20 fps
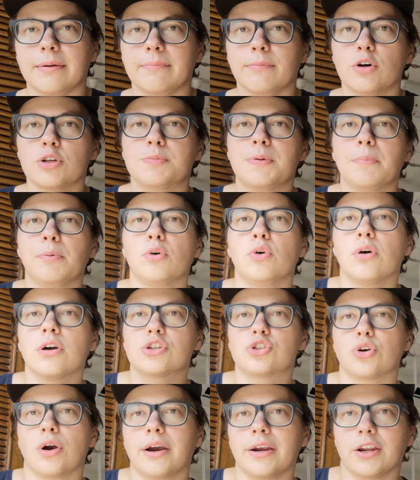Most people who are
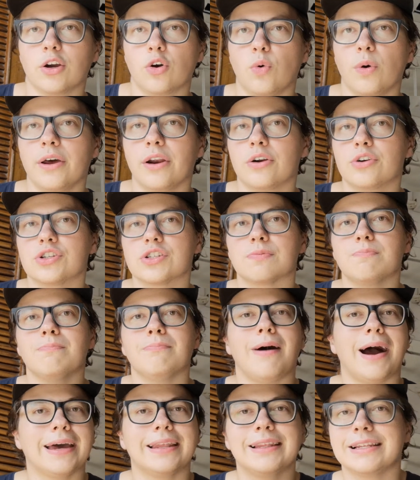trying to quit are just
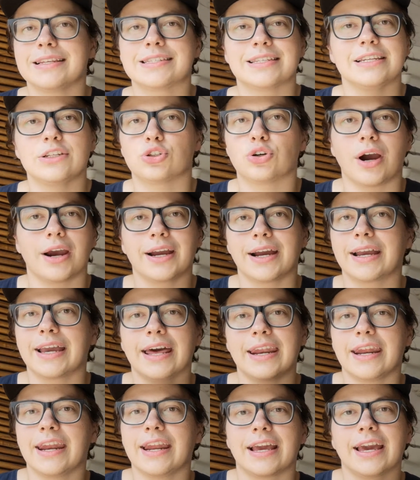mindlessly trying
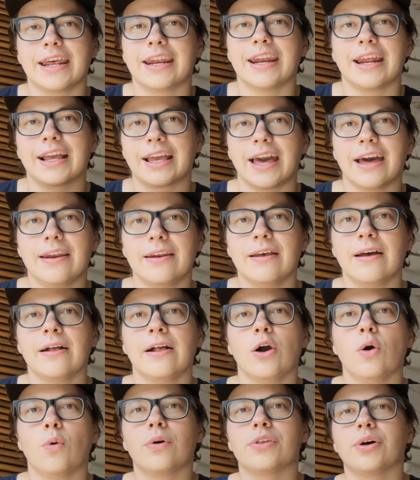again and again and again
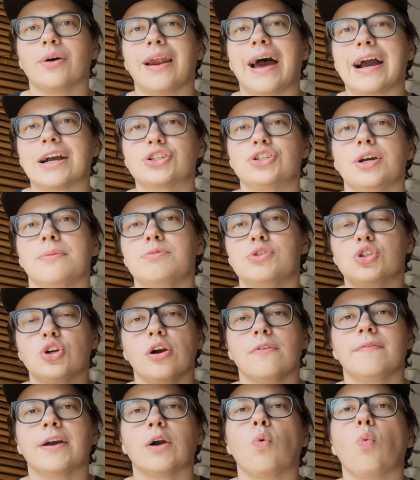without actually
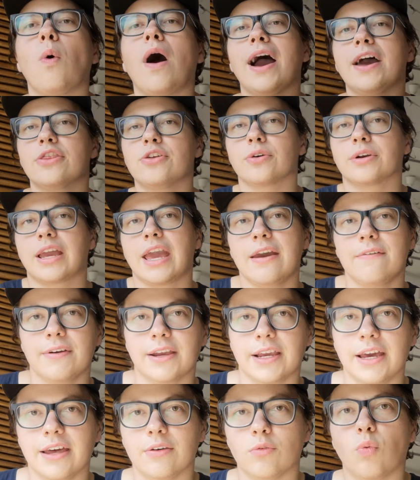observing why they're
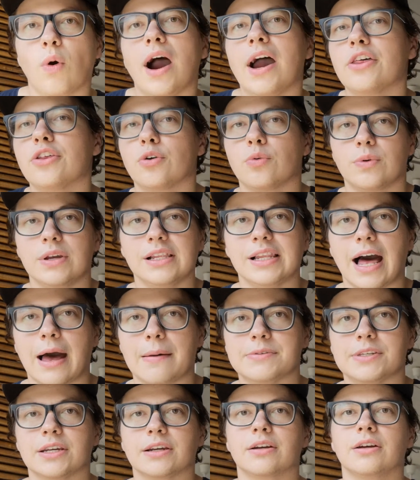caving in, why they're
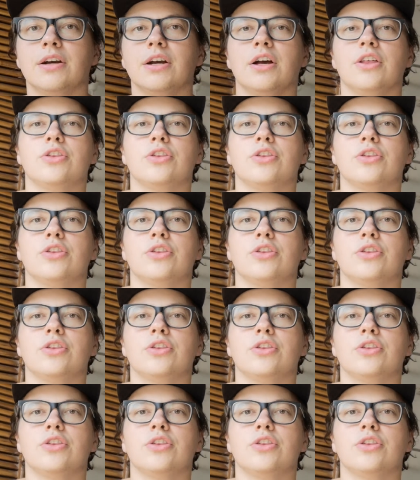relapsing.